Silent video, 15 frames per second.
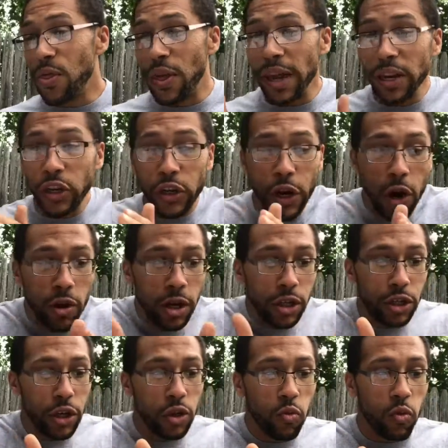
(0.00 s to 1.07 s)
then turning
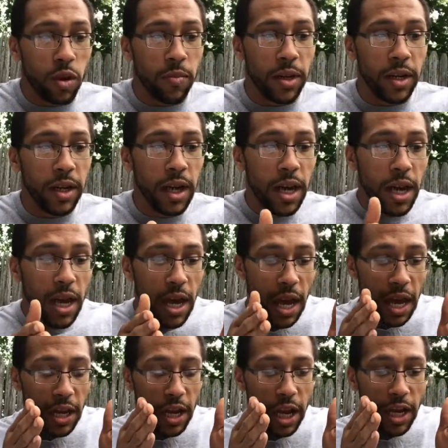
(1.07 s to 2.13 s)
to the woman
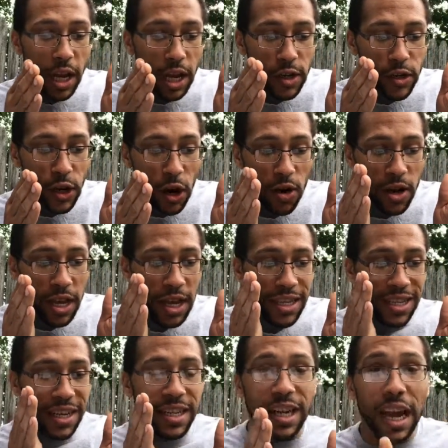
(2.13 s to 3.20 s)
and turning
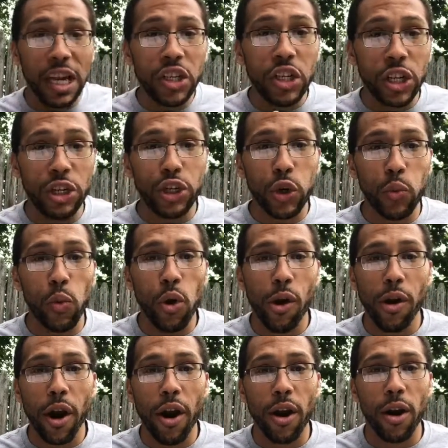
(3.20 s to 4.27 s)
his attention
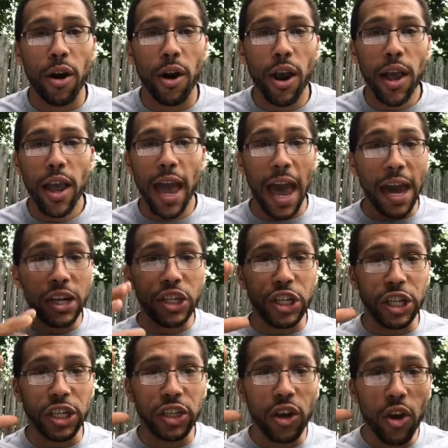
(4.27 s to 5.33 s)
toward her as
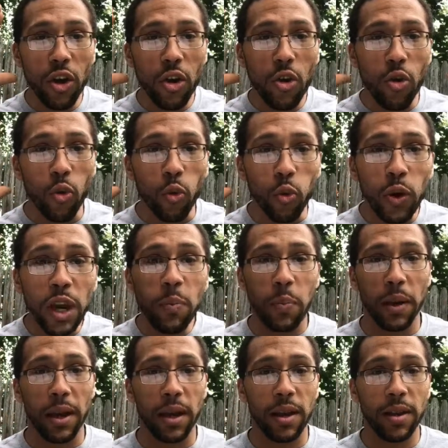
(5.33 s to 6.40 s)
she's
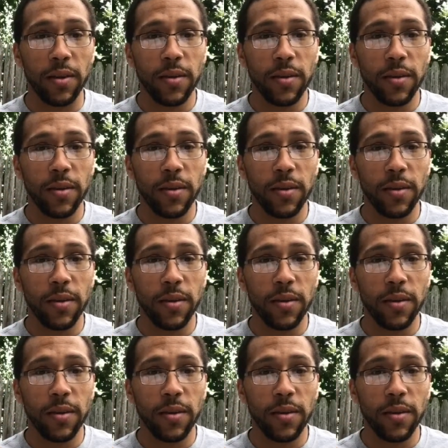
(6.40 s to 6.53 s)
weeping